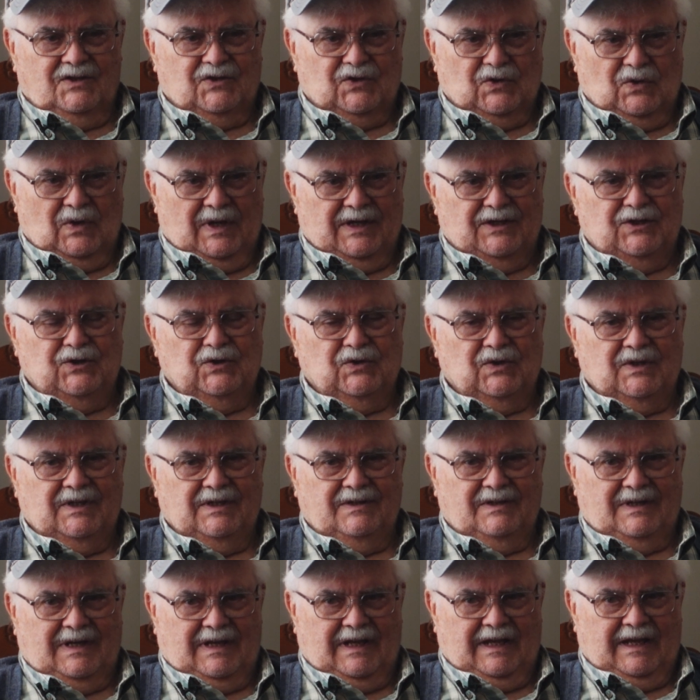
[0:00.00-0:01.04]
So I
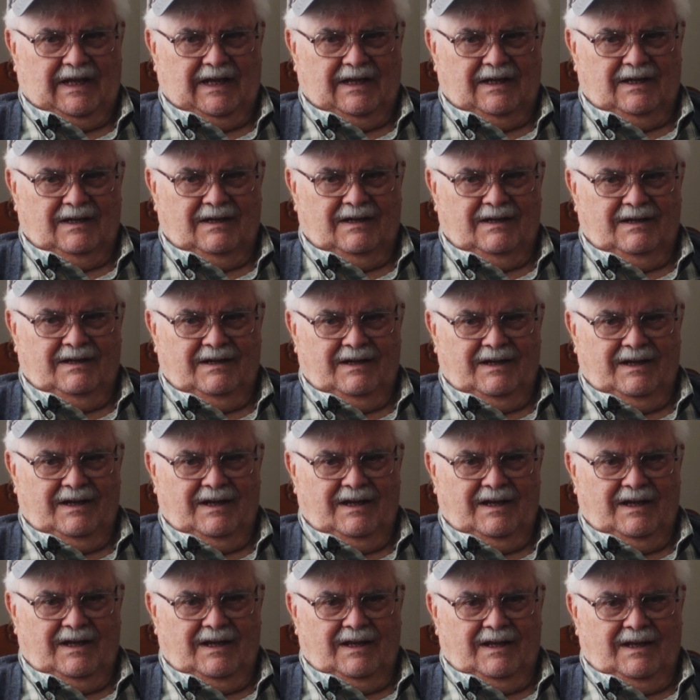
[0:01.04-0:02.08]
took it, and
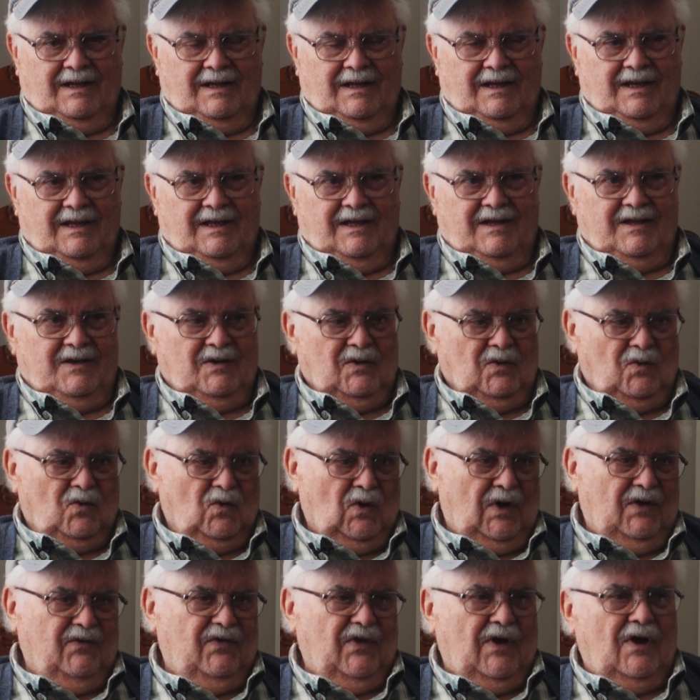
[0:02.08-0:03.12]

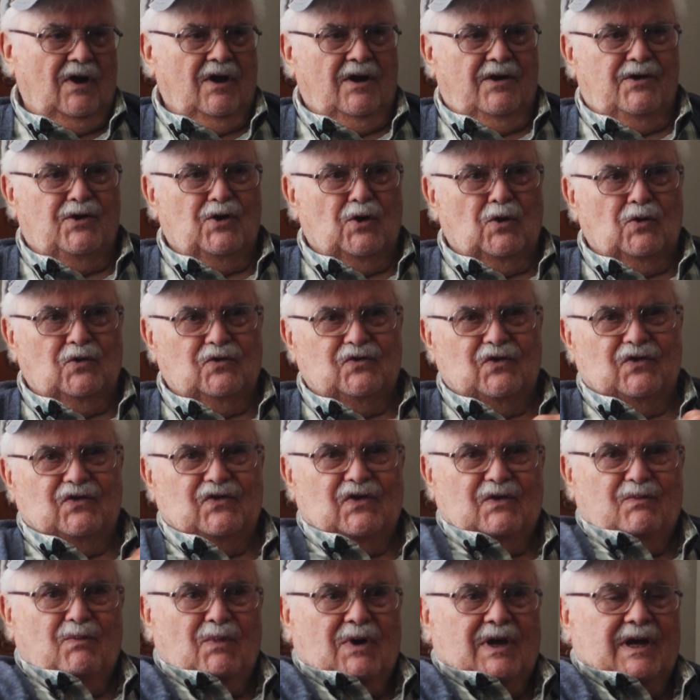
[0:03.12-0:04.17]
one of the hard
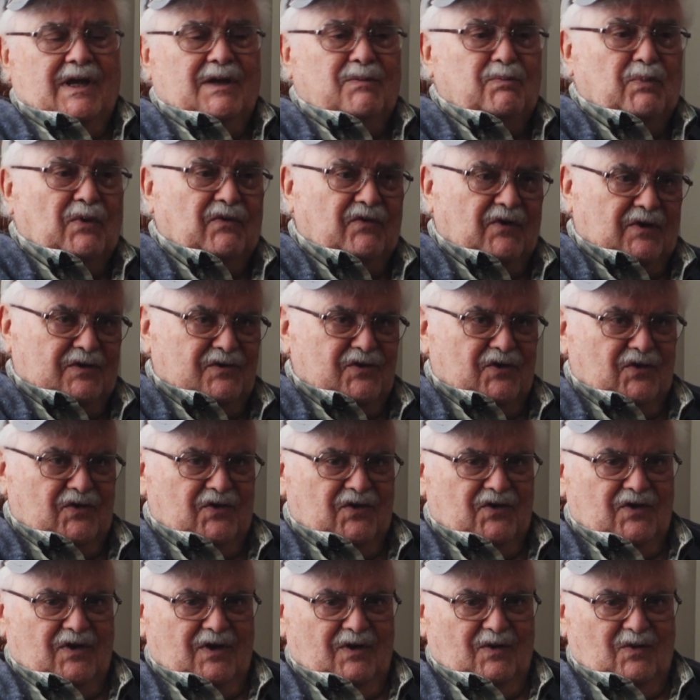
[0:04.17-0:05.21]
noses of my
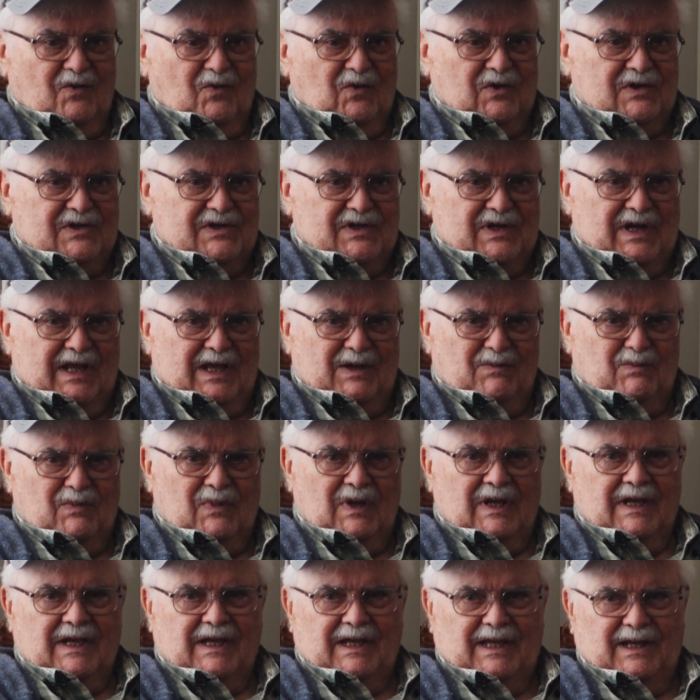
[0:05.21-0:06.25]
professors was
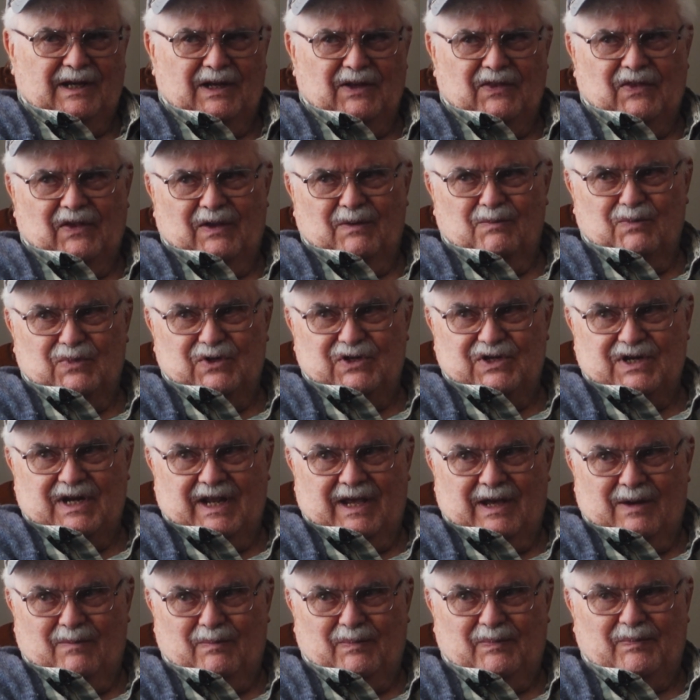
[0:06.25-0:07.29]
named Kenneth M.
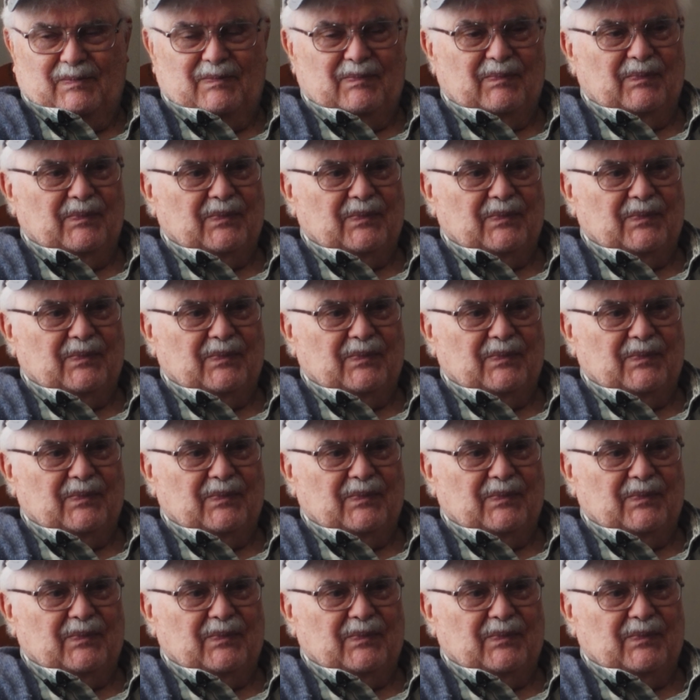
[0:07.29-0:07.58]
Stamp.